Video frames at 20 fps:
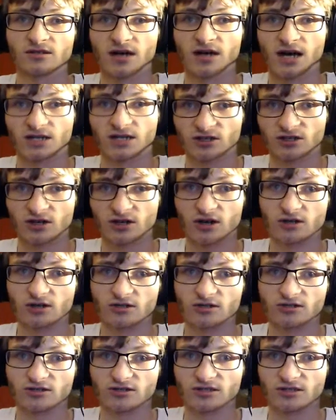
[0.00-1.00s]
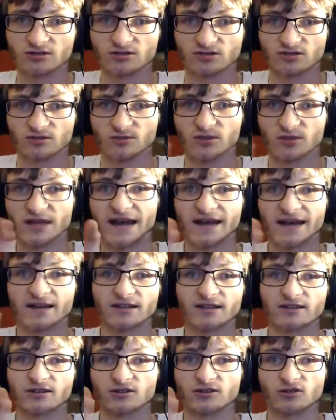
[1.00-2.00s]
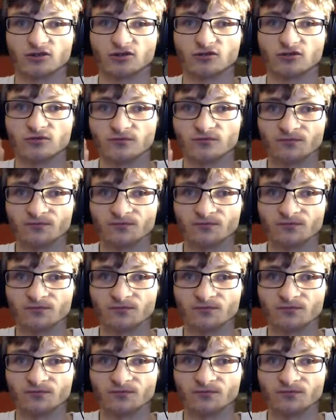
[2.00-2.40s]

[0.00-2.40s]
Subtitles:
on the card there's a black little